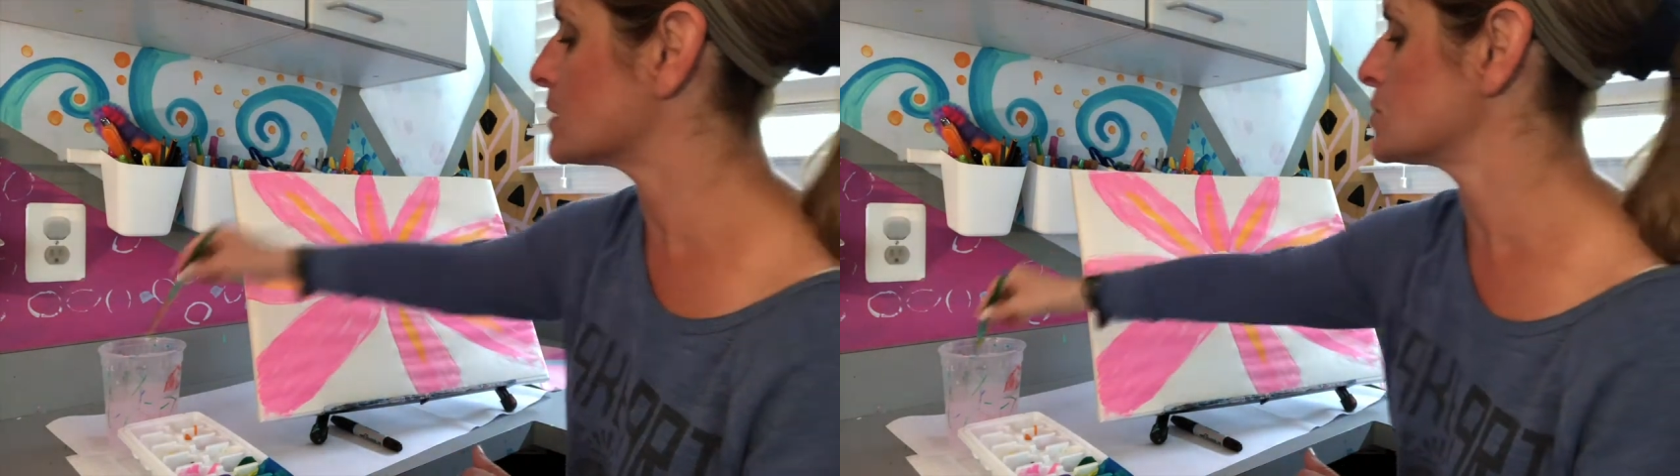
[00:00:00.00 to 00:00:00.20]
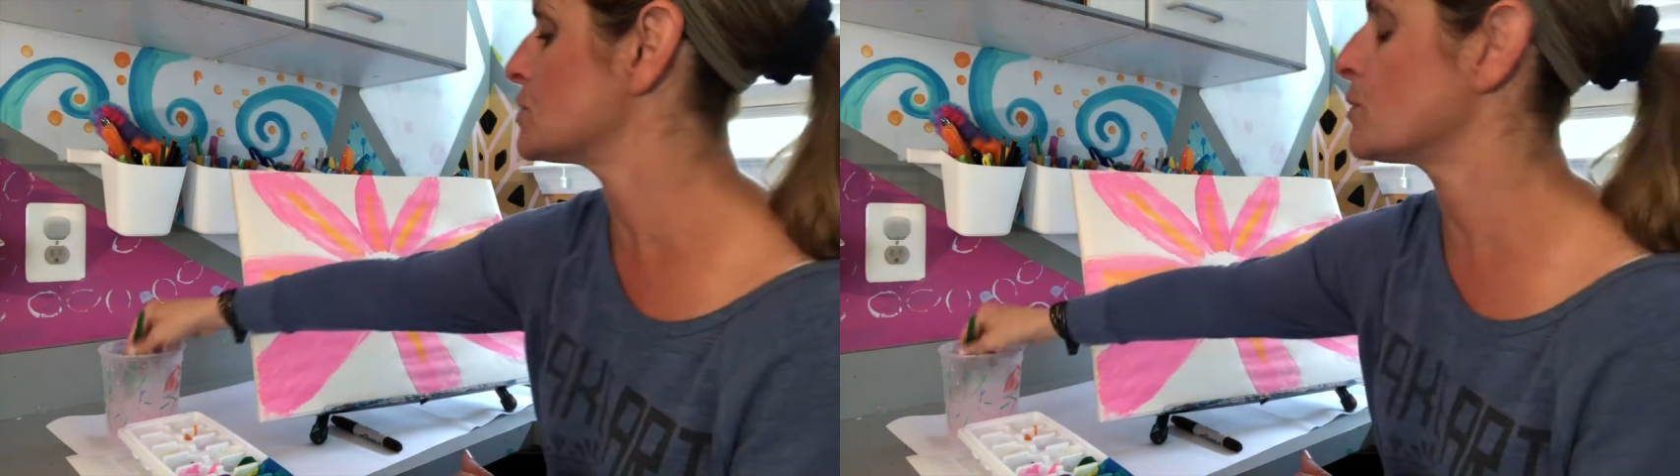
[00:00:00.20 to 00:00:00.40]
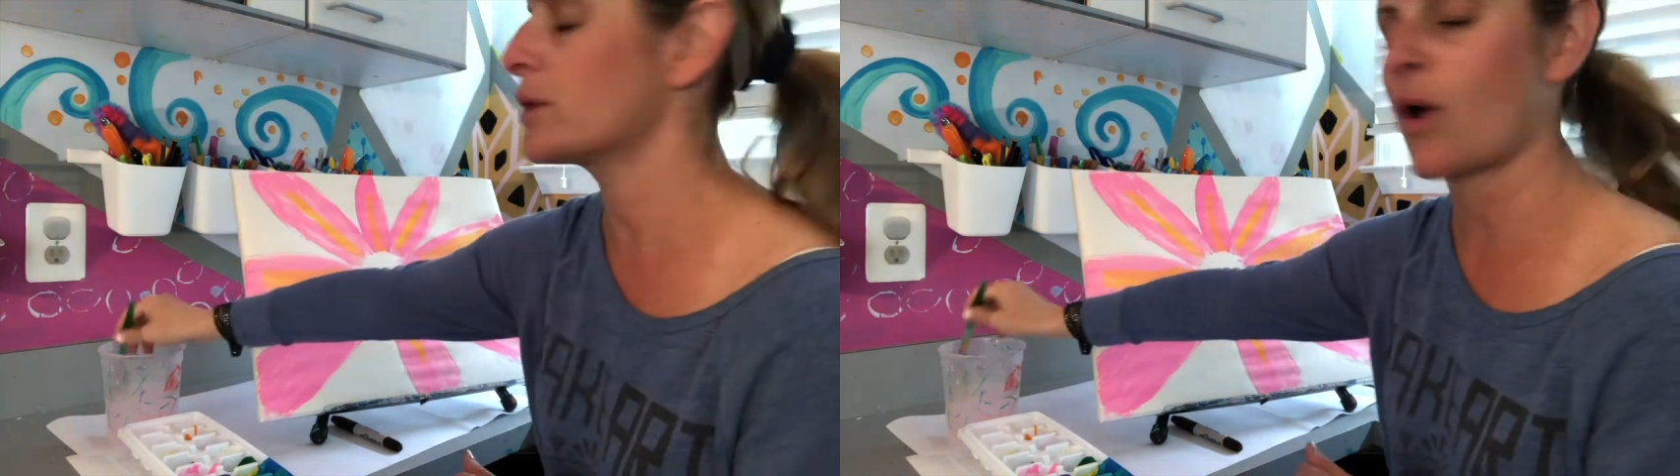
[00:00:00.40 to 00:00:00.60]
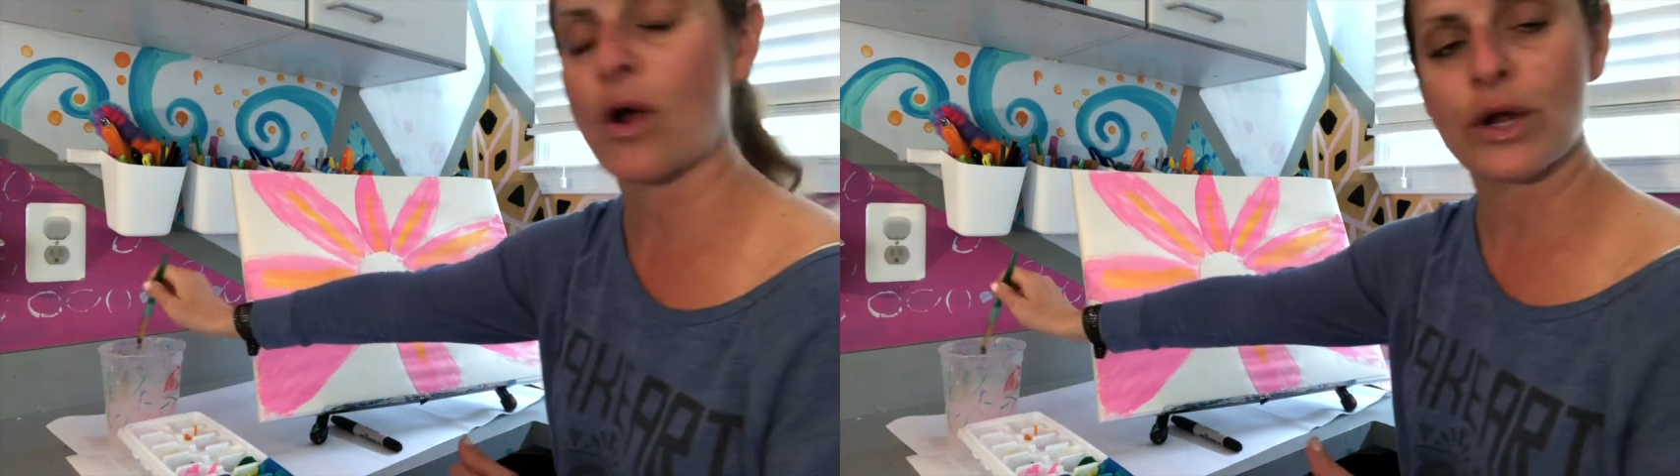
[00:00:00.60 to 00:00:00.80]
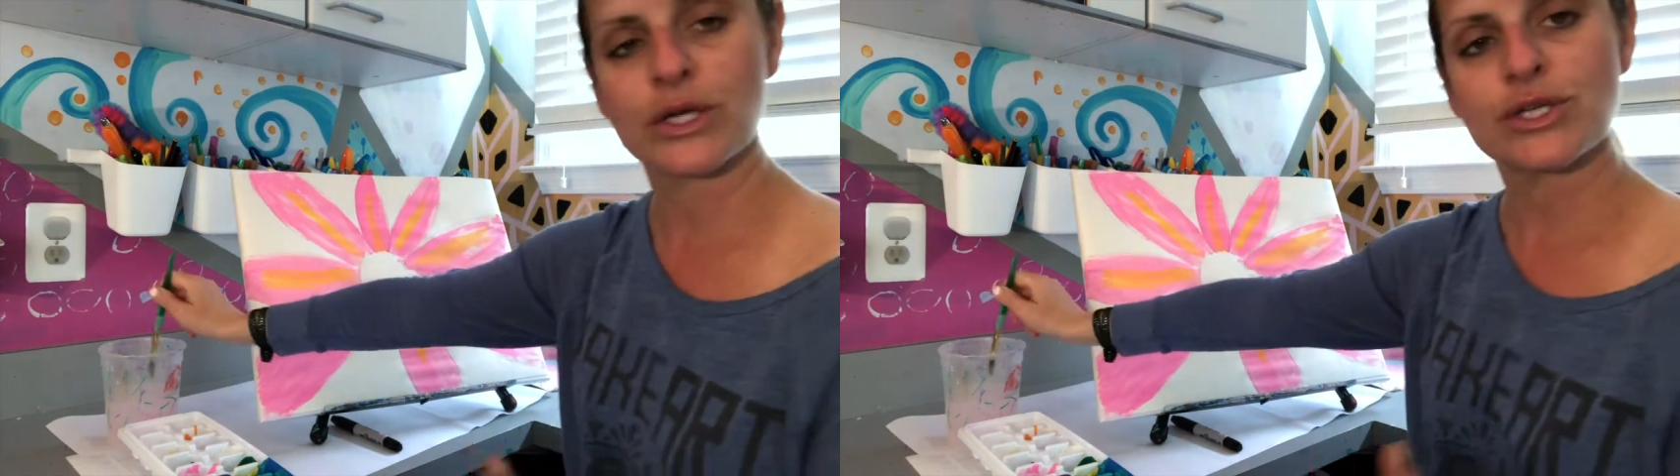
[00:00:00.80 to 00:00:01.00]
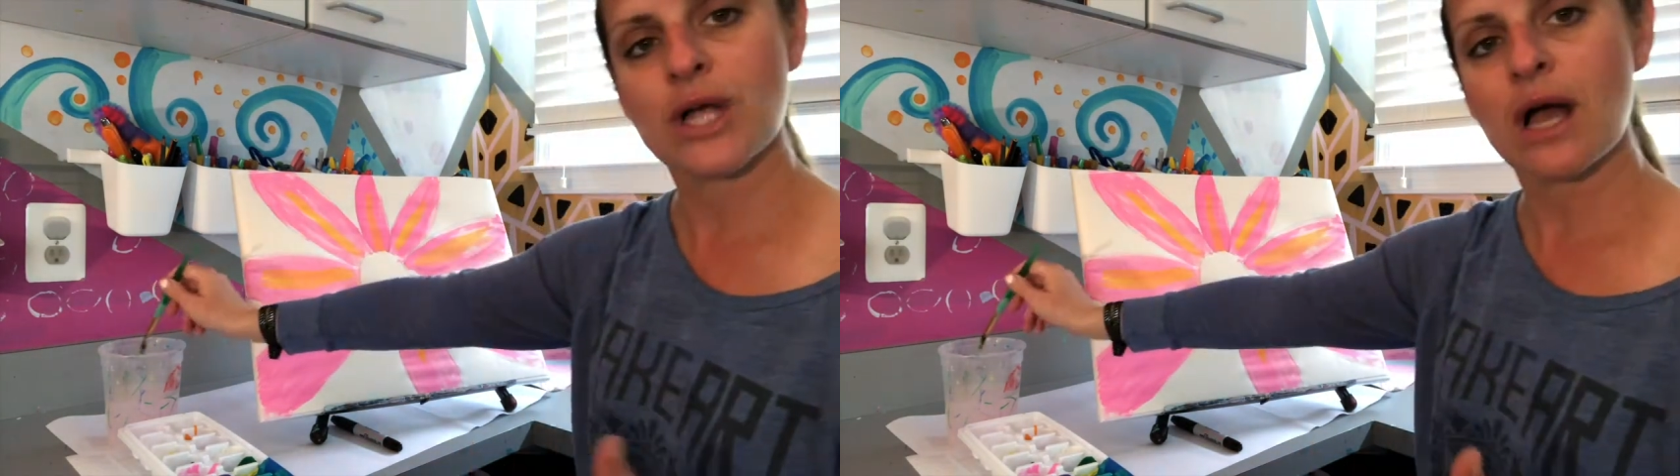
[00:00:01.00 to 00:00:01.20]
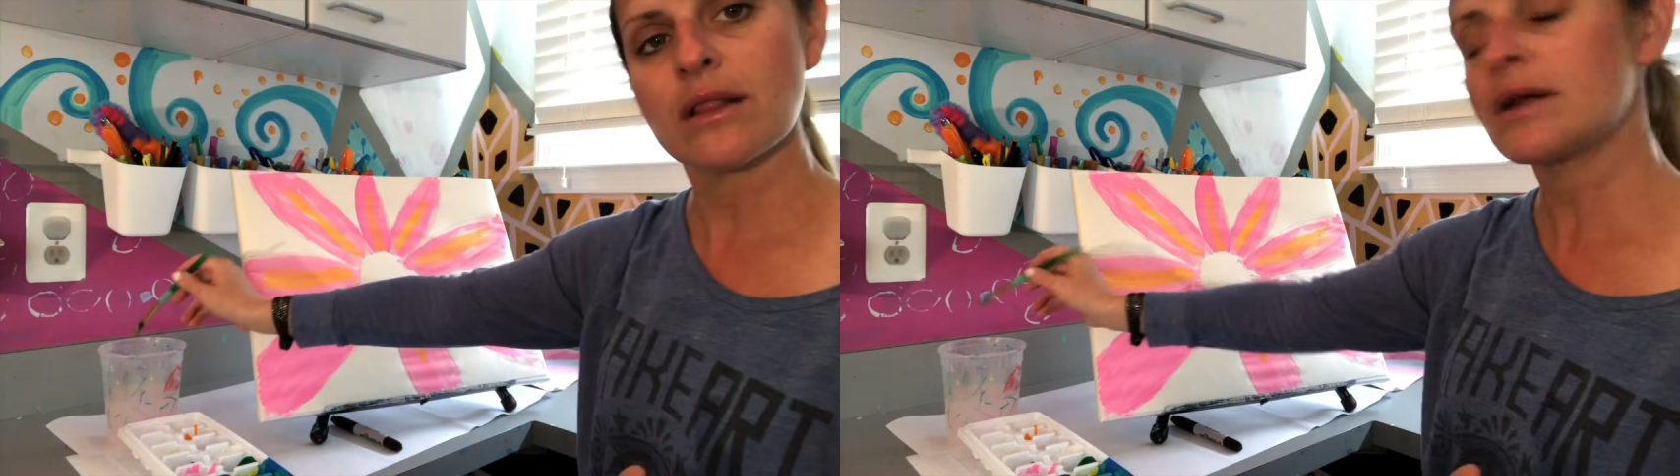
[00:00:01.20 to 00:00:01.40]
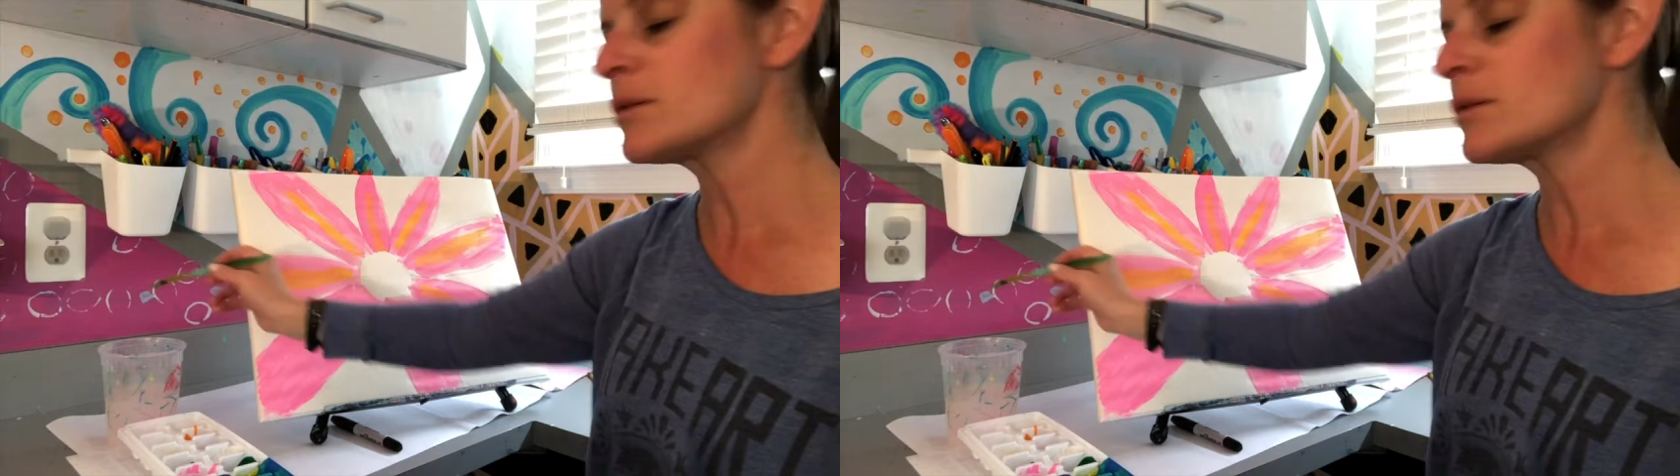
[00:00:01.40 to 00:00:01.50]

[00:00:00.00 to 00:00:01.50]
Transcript: into an orange color,